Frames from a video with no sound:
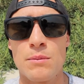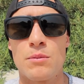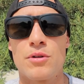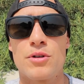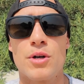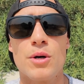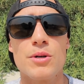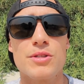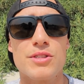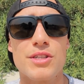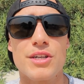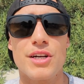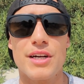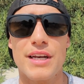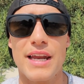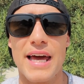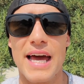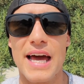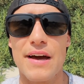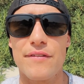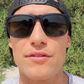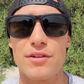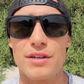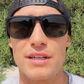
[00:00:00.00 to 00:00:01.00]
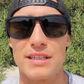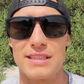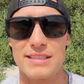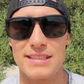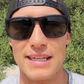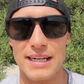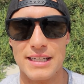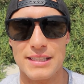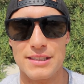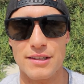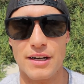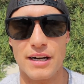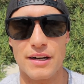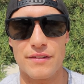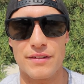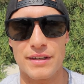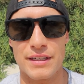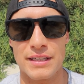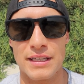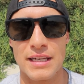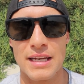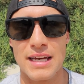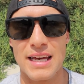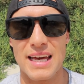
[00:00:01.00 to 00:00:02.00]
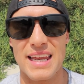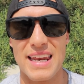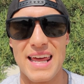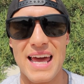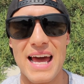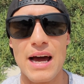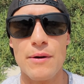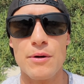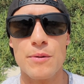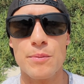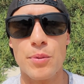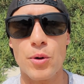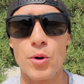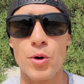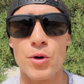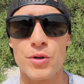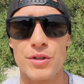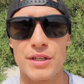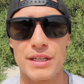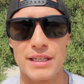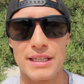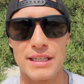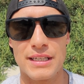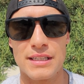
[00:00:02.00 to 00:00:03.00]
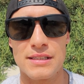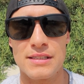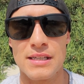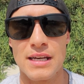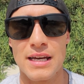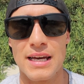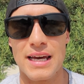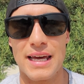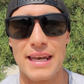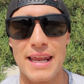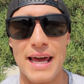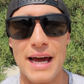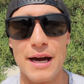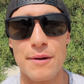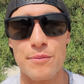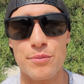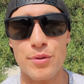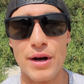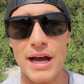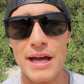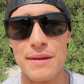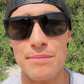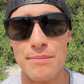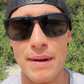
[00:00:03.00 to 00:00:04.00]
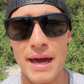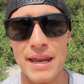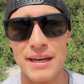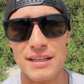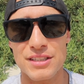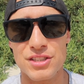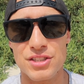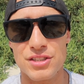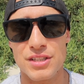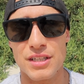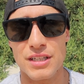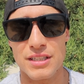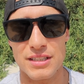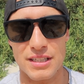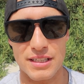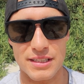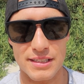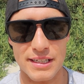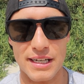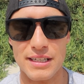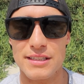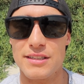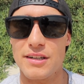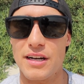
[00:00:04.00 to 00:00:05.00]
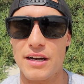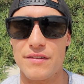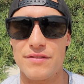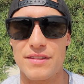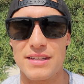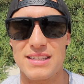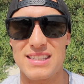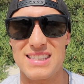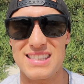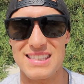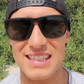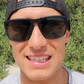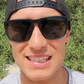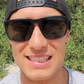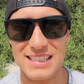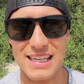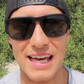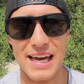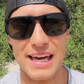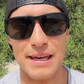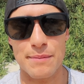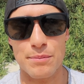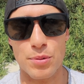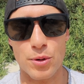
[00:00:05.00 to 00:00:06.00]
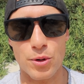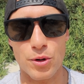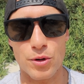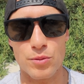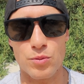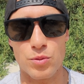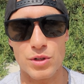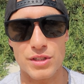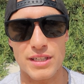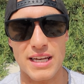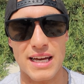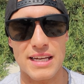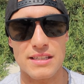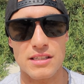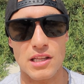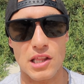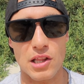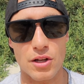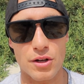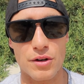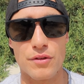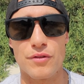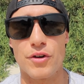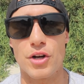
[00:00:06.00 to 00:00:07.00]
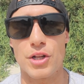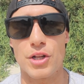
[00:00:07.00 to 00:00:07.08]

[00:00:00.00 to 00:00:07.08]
We're also going to have a look at duck diving and how important it is, and how Brad managed to duck dive this 6'8" board, which has a lot of